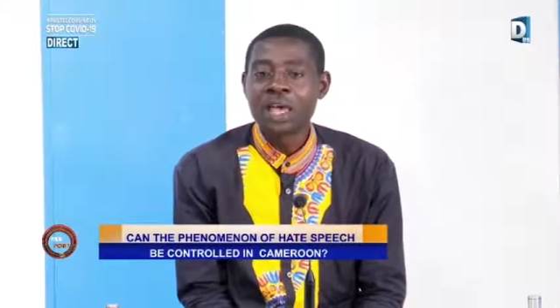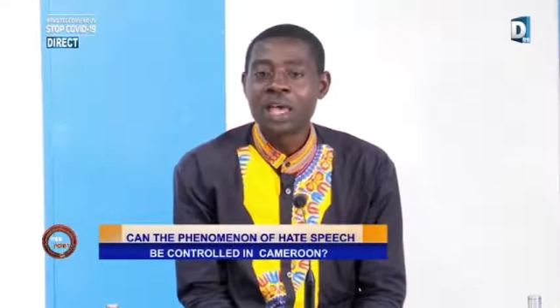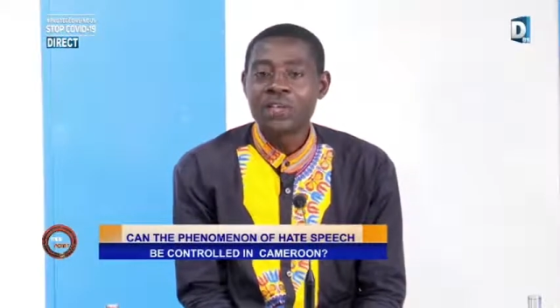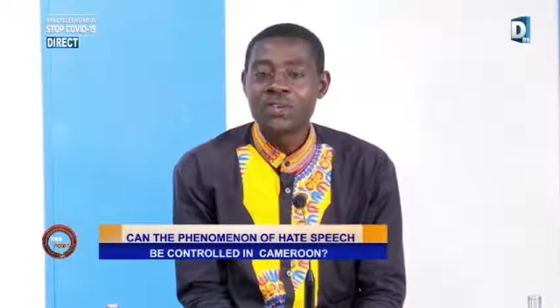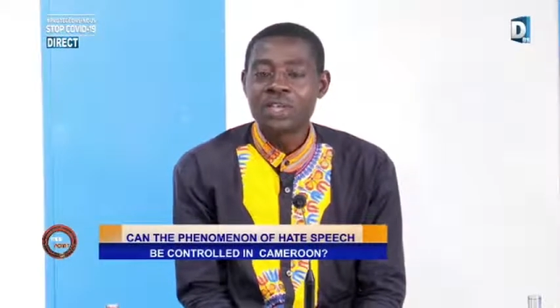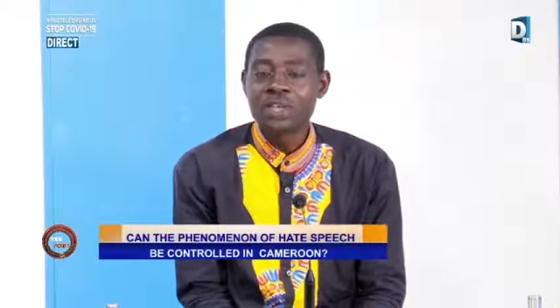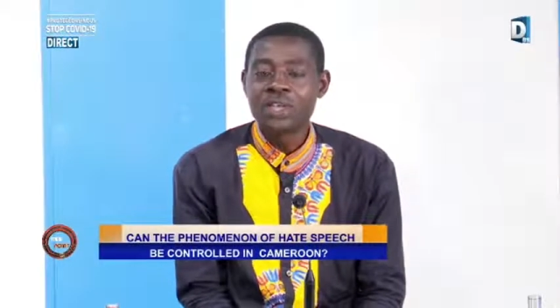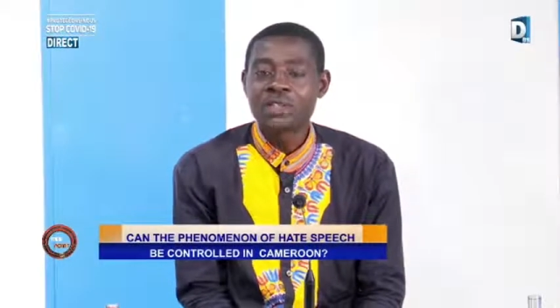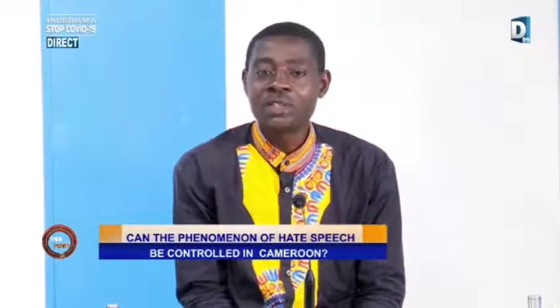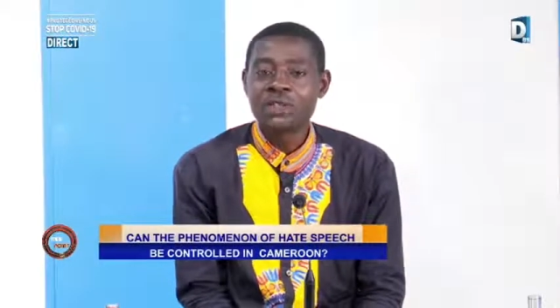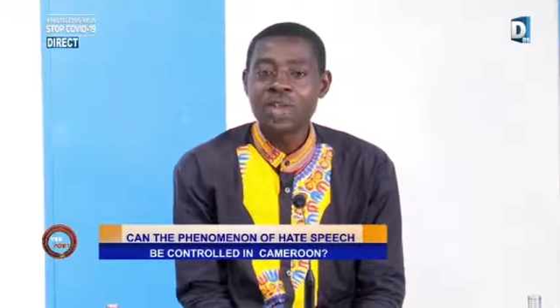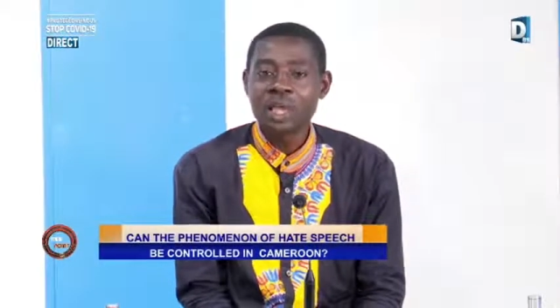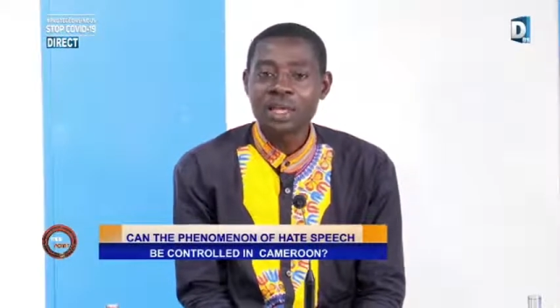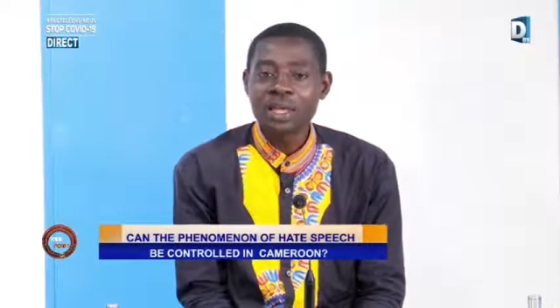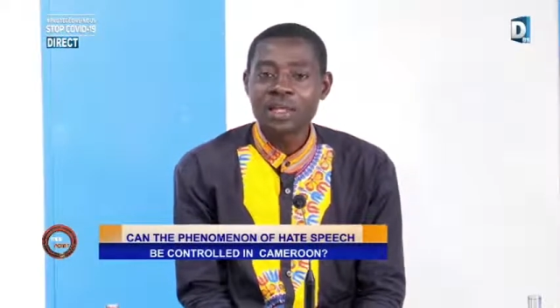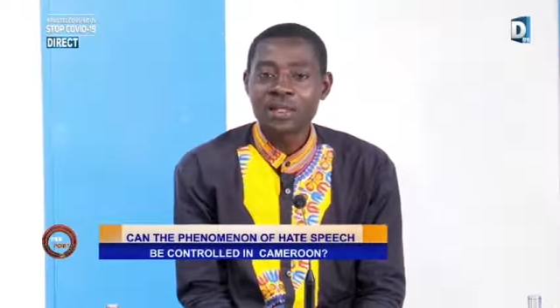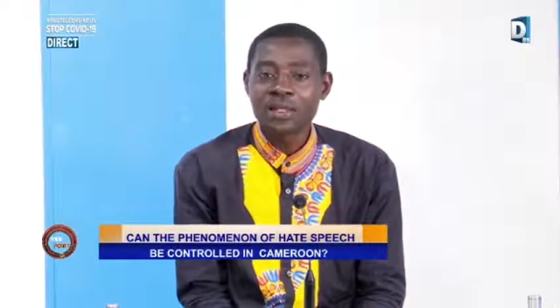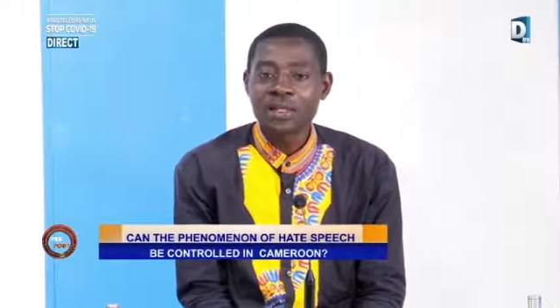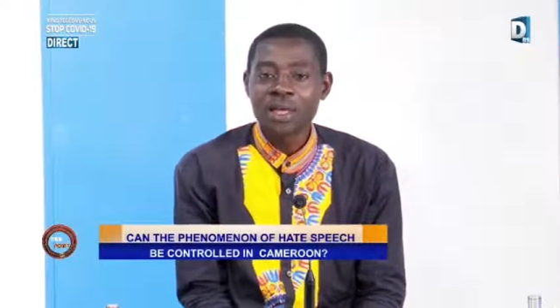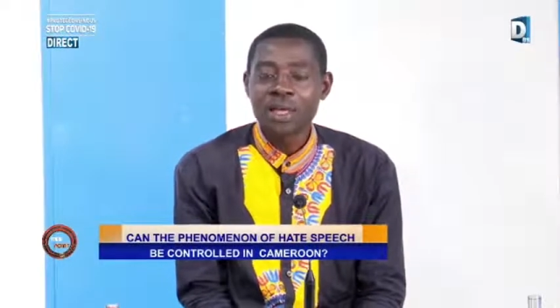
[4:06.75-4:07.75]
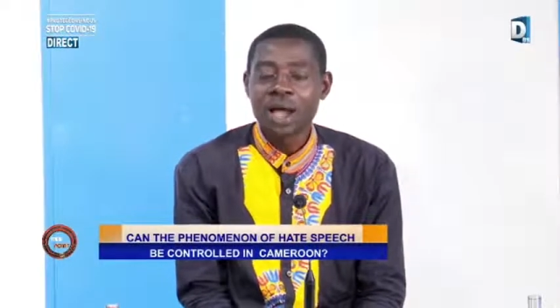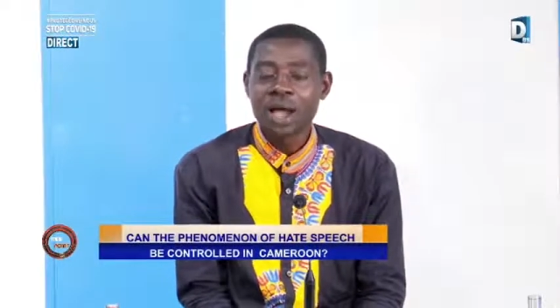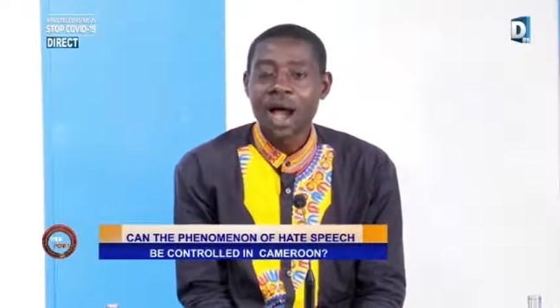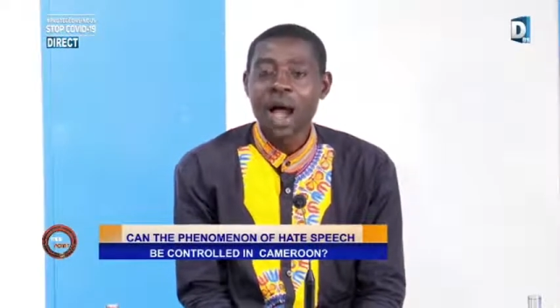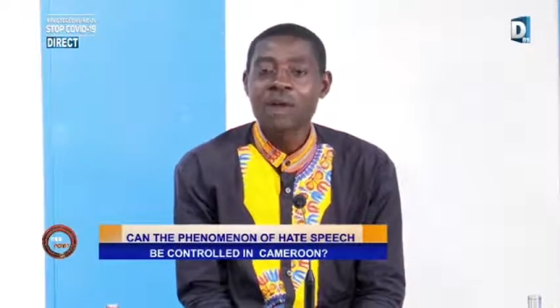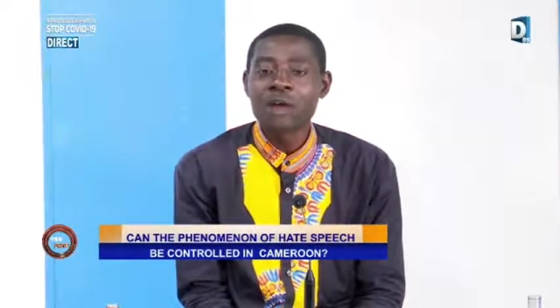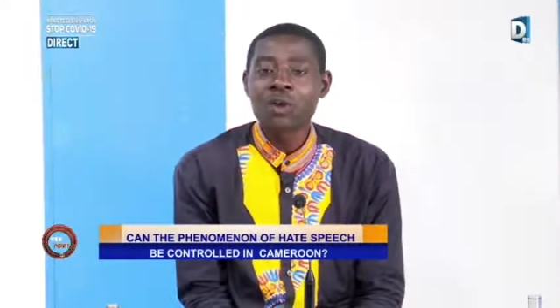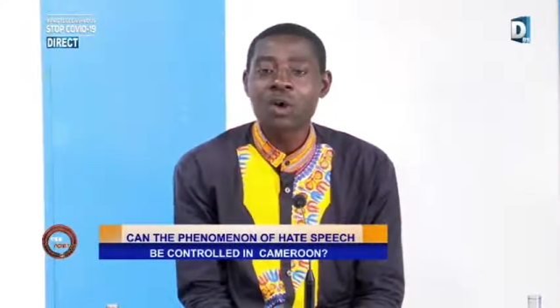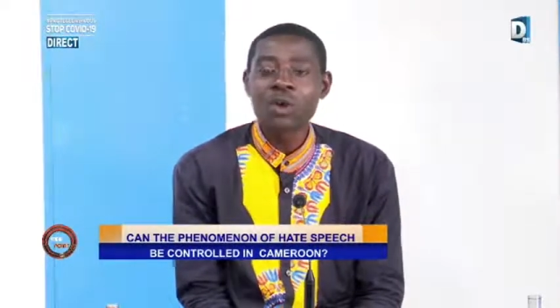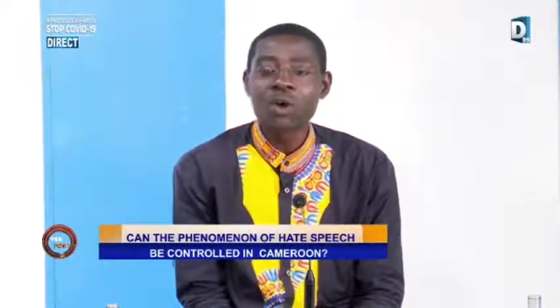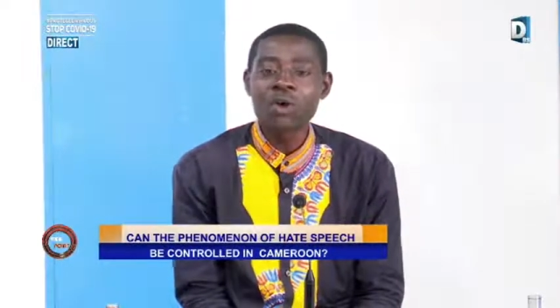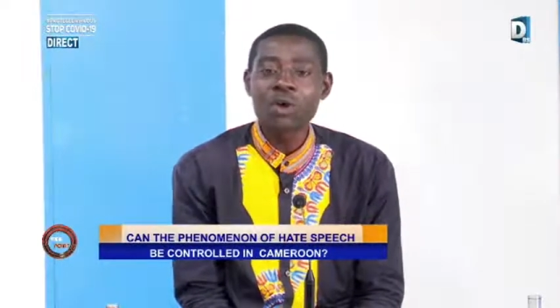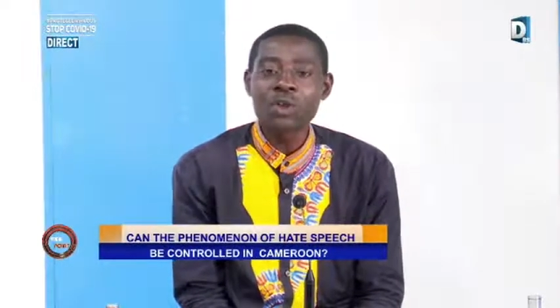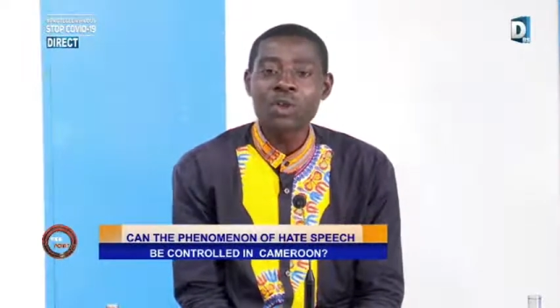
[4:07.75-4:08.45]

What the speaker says: the states, and all